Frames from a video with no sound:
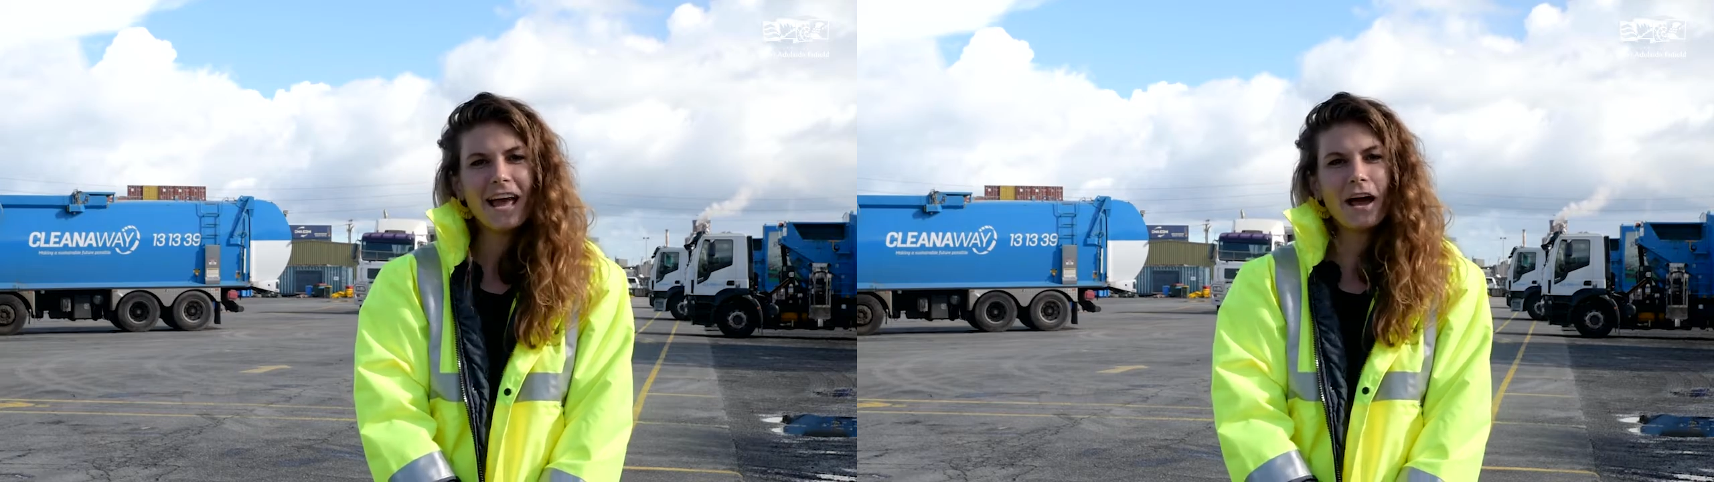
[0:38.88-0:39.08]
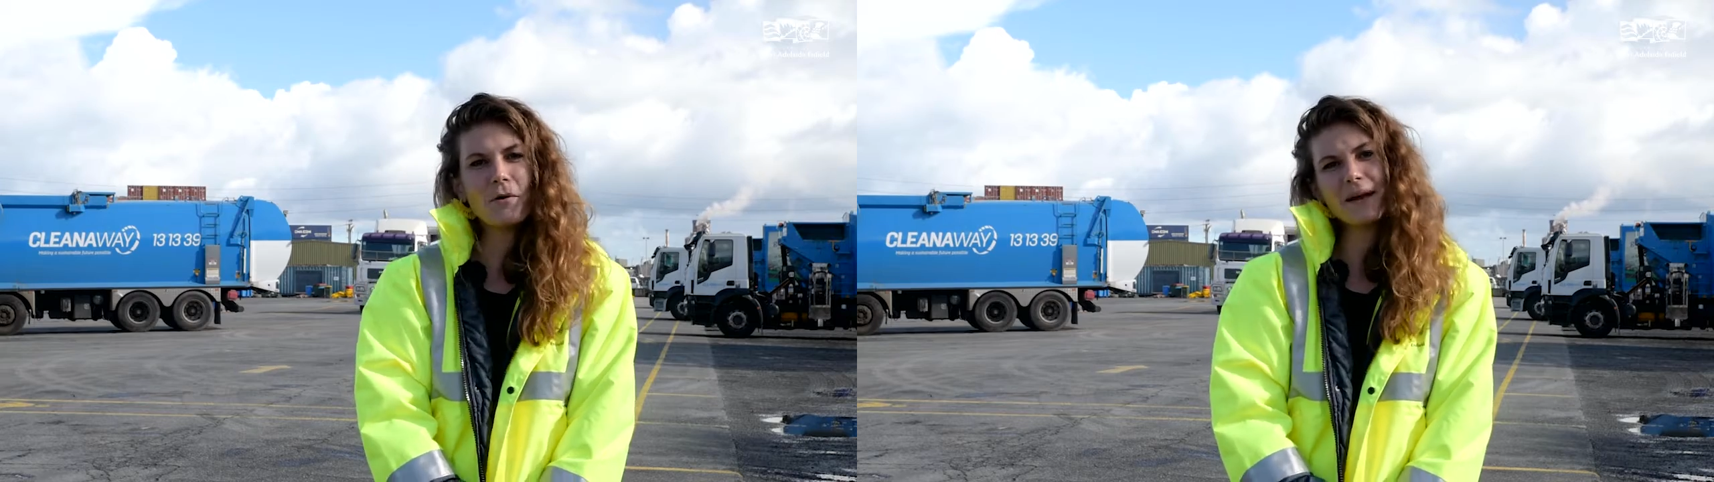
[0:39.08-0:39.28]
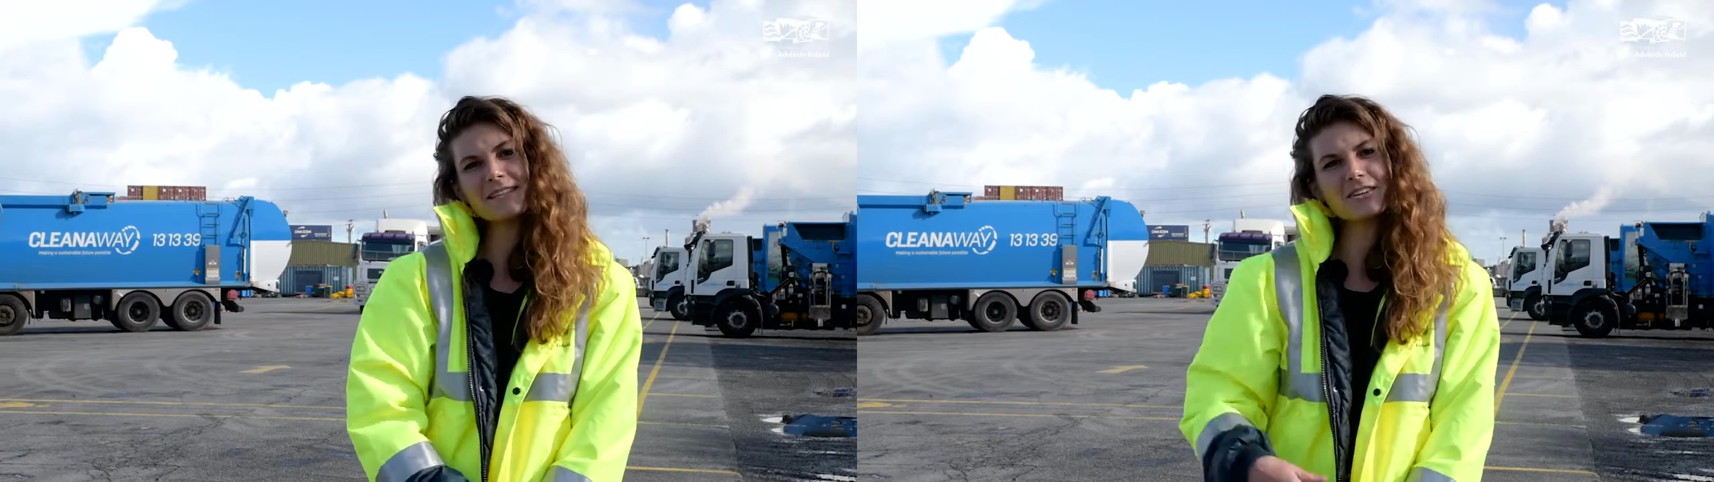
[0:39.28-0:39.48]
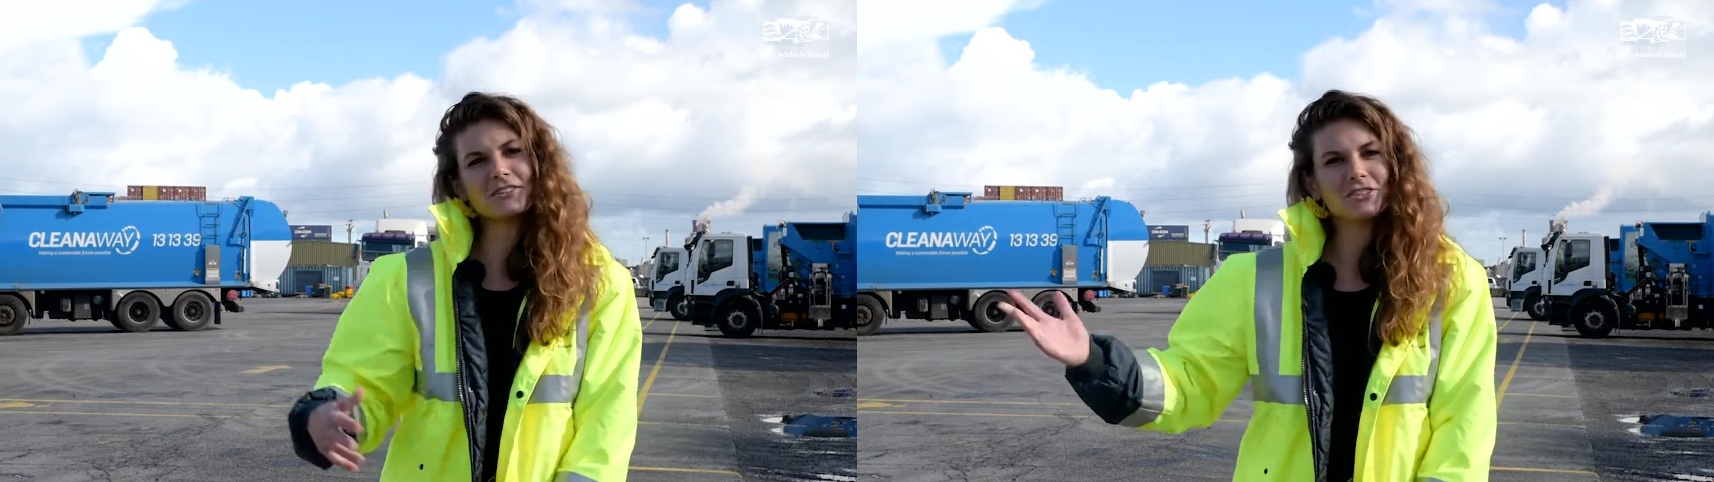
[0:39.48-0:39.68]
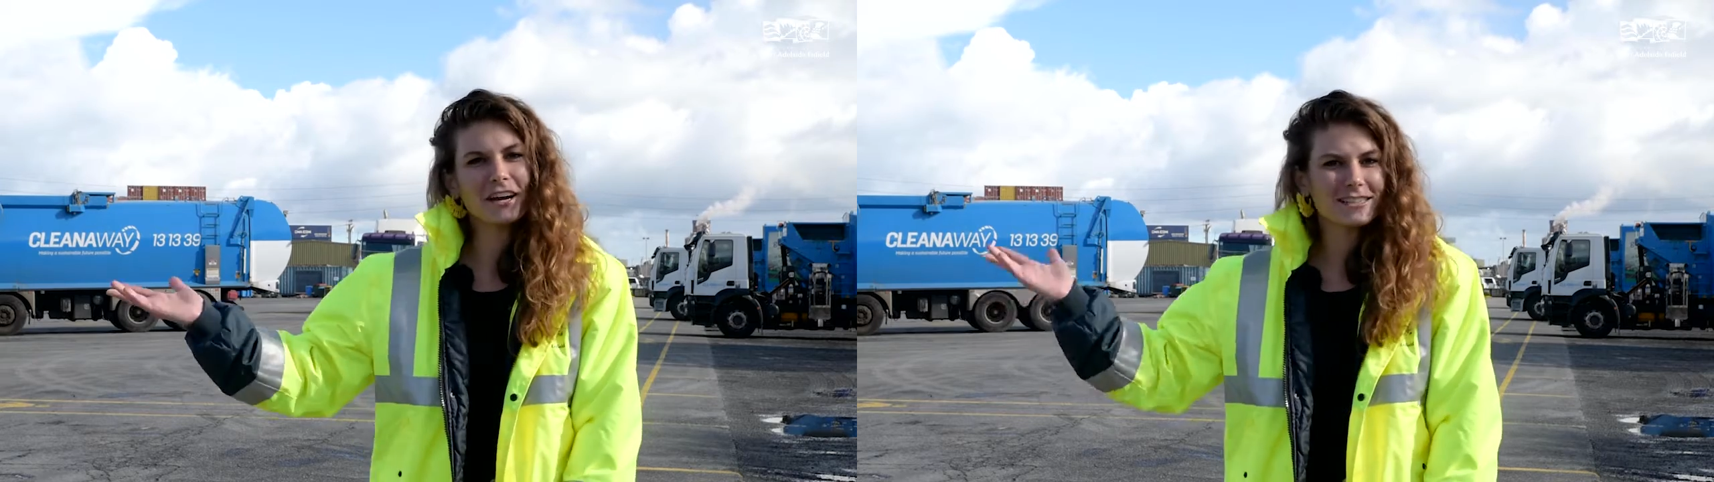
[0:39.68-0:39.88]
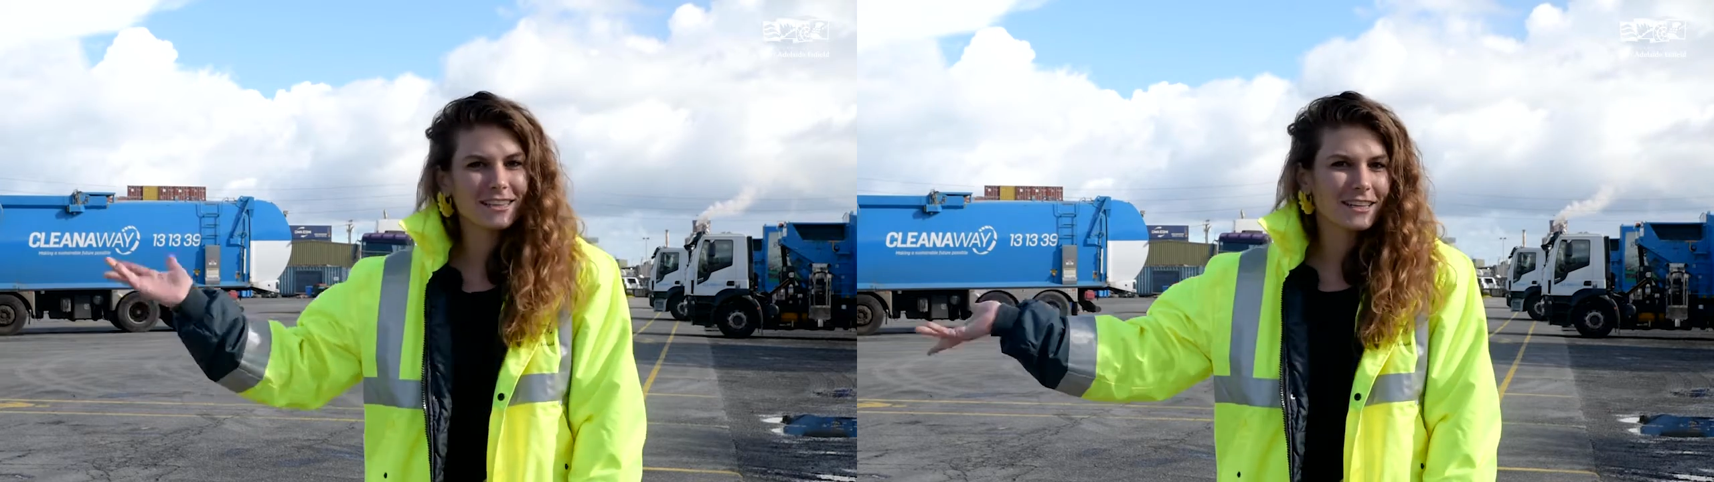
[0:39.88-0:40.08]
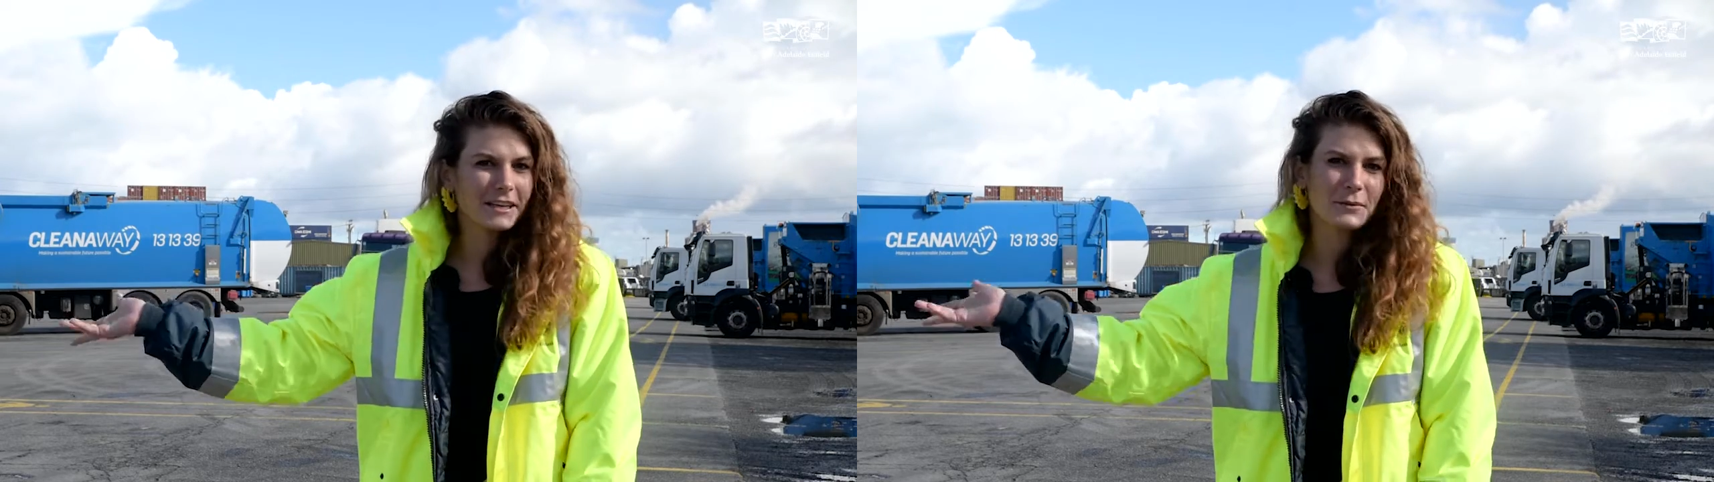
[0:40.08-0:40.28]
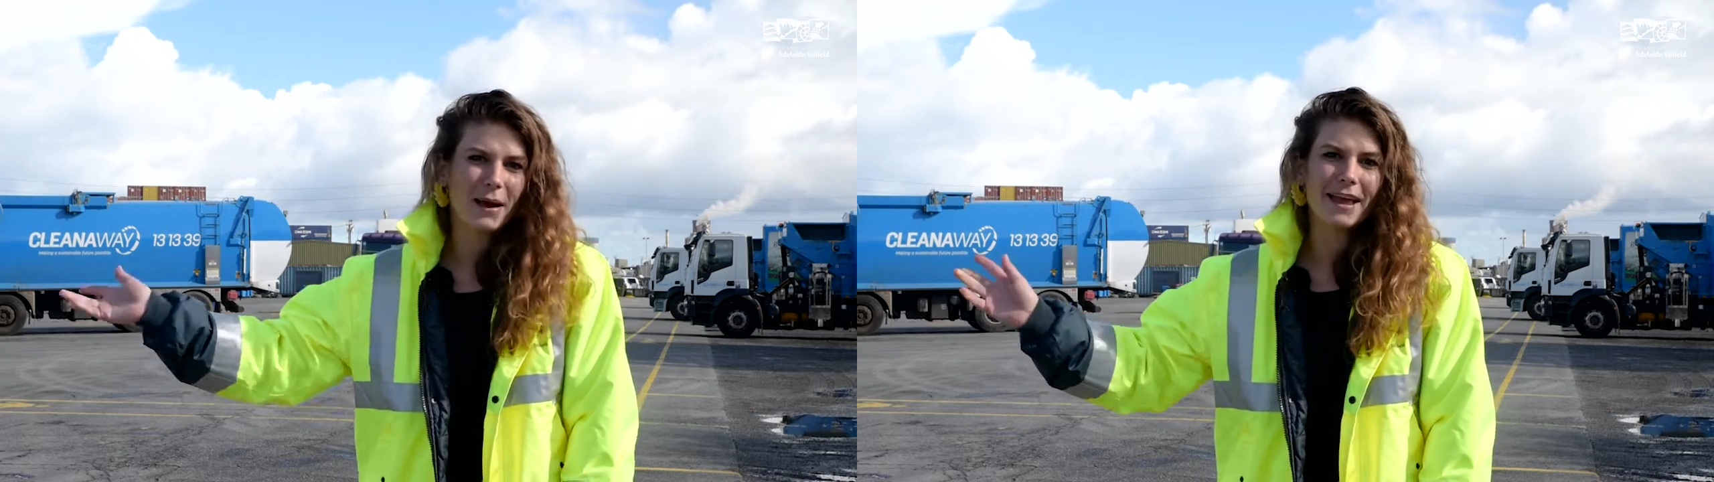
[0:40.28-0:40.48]
Our waste contractor
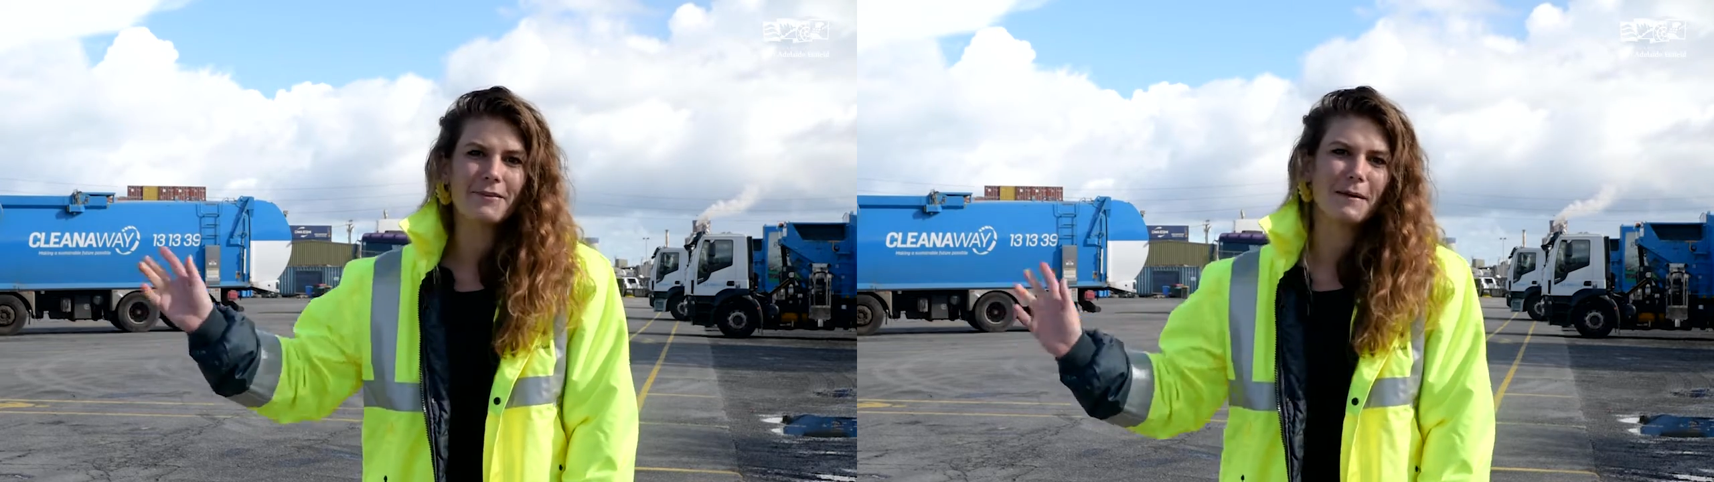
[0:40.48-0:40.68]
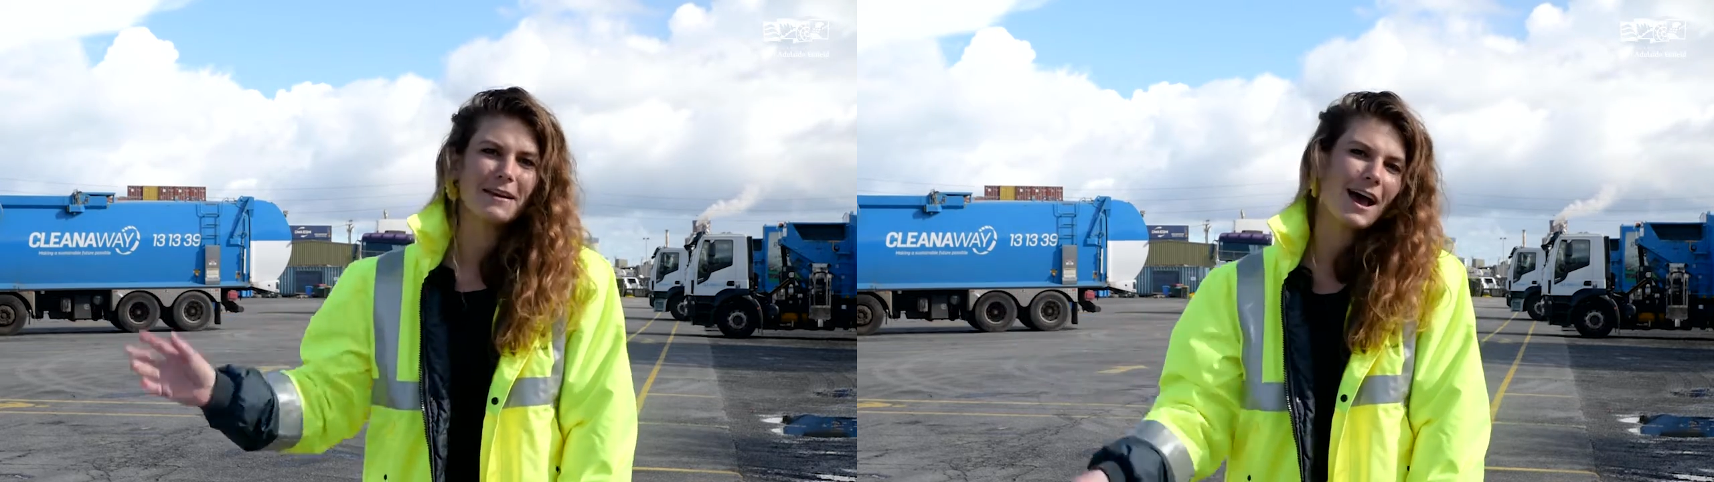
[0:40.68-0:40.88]
Cleanaway have been